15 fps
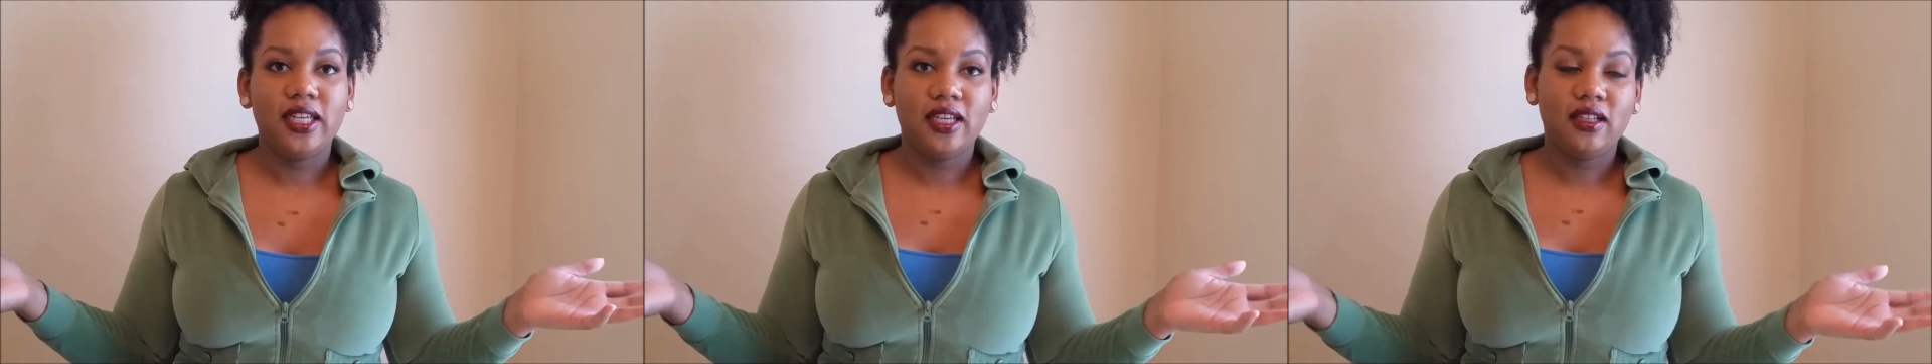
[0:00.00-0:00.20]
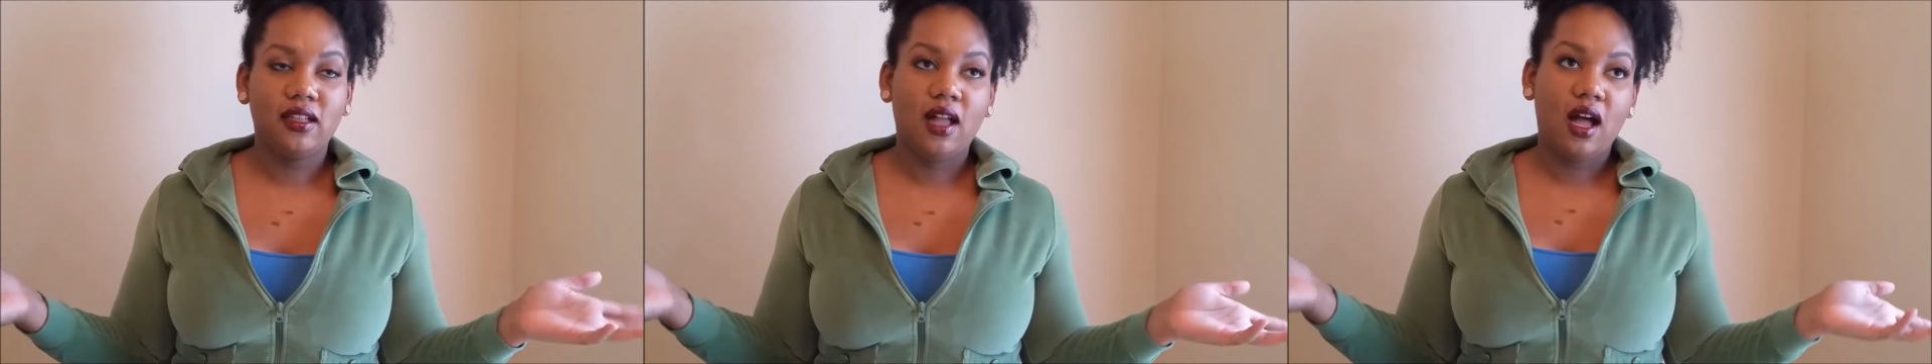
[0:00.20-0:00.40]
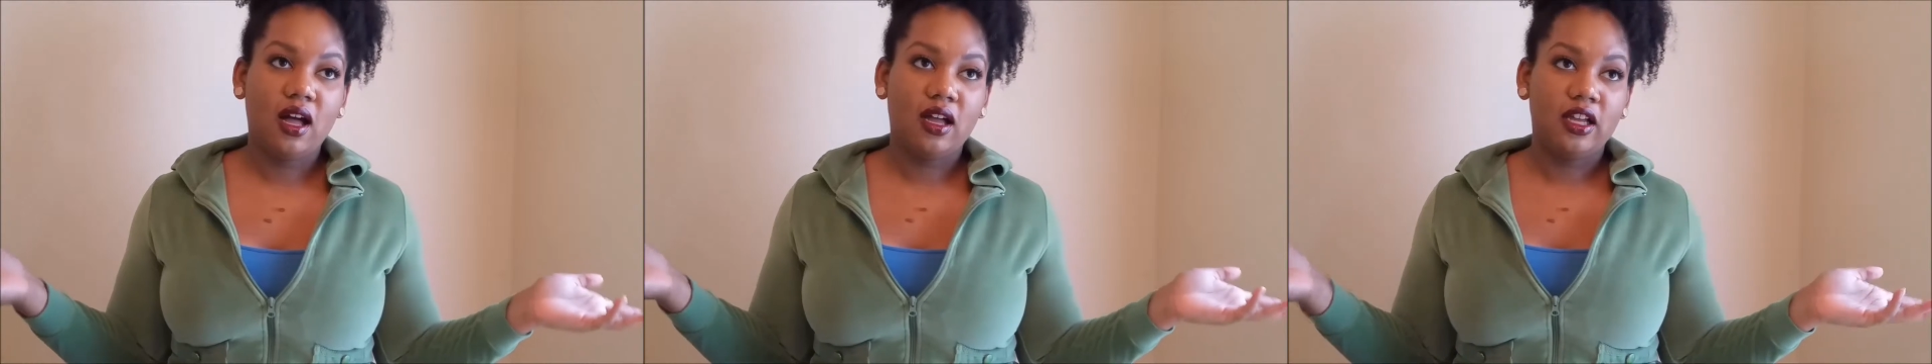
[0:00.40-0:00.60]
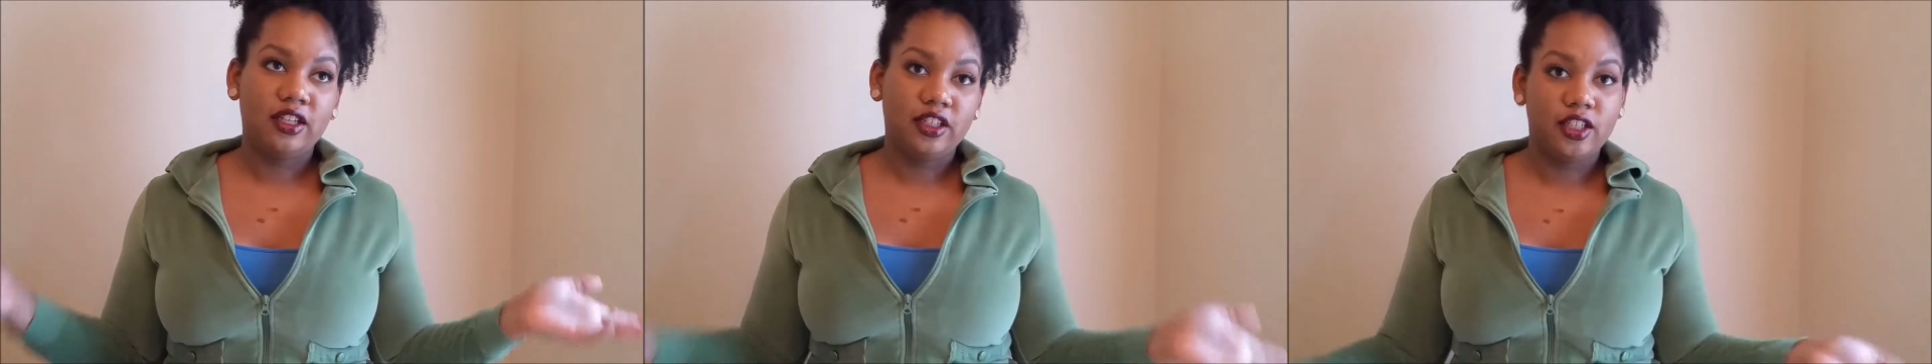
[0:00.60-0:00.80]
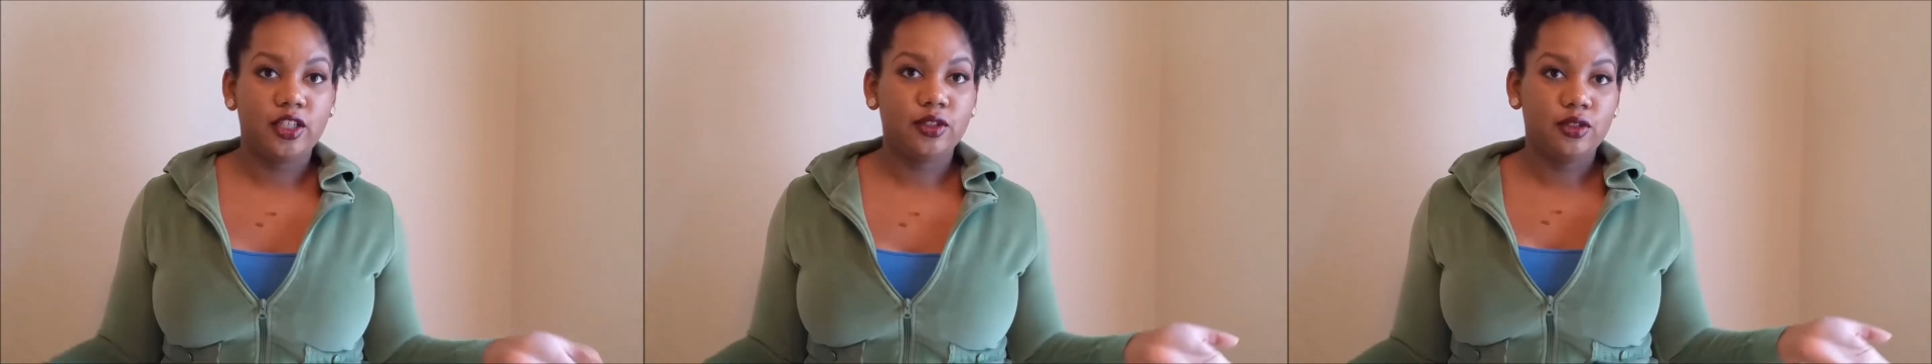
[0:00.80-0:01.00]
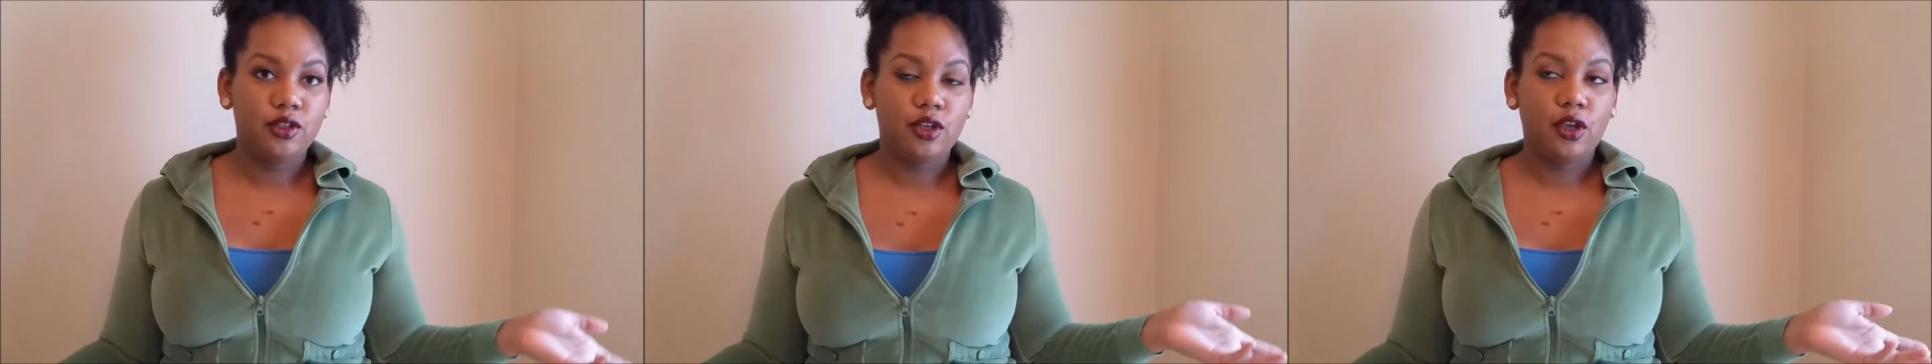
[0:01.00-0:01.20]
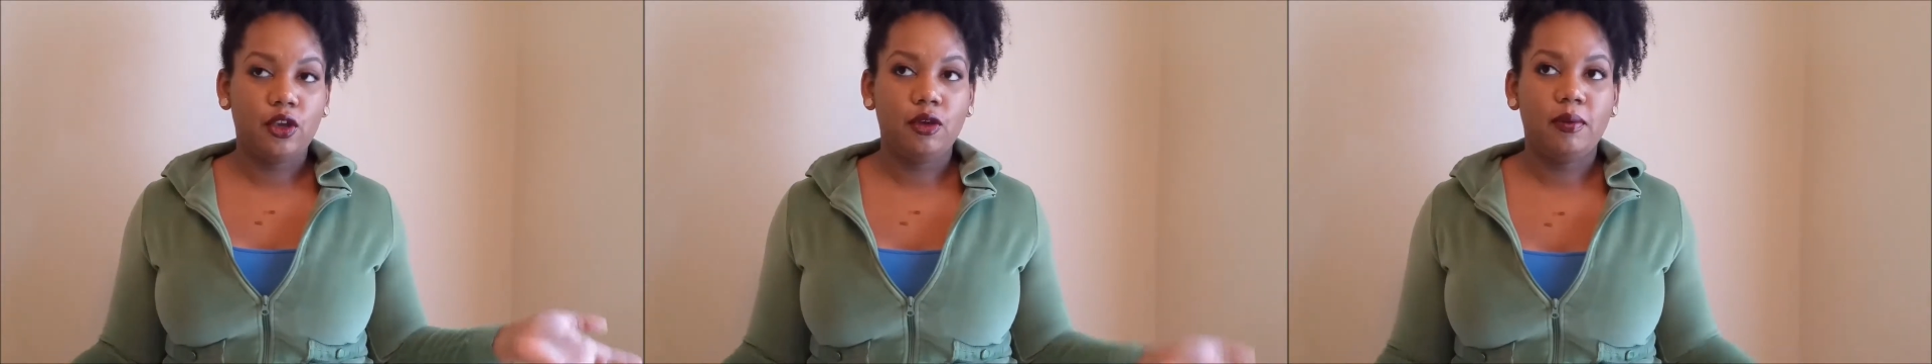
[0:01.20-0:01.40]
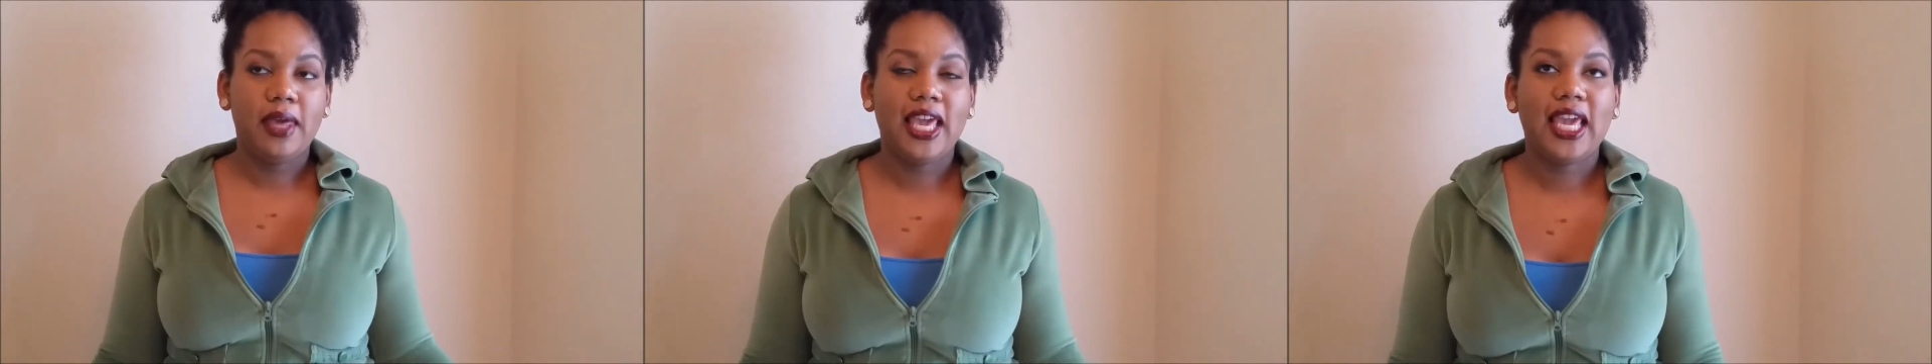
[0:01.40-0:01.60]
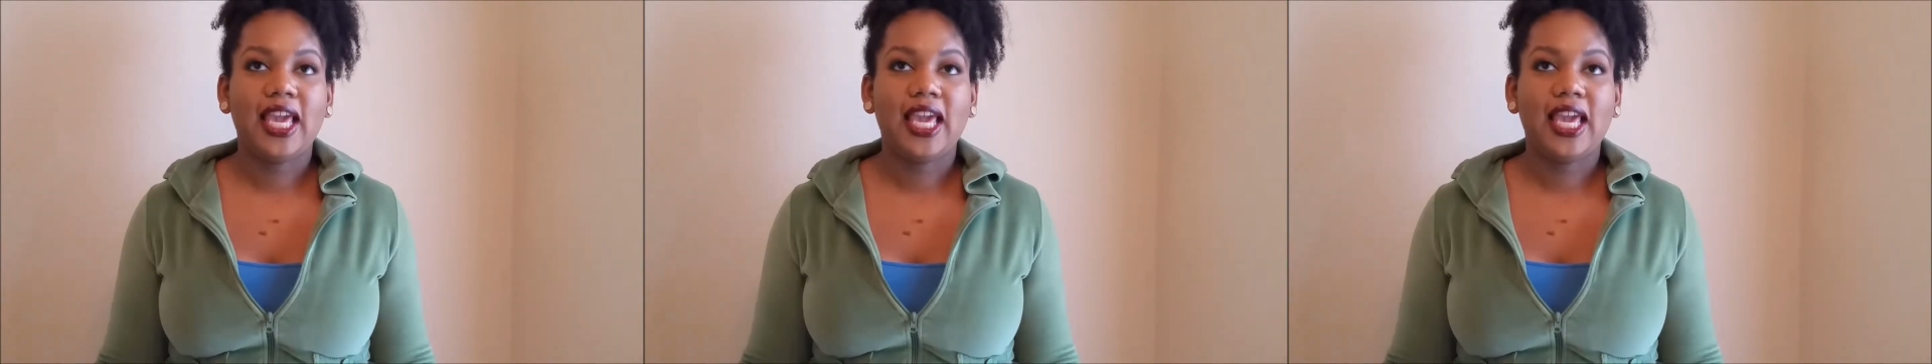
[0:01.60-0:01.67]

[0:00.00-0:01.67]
Hill on YouTube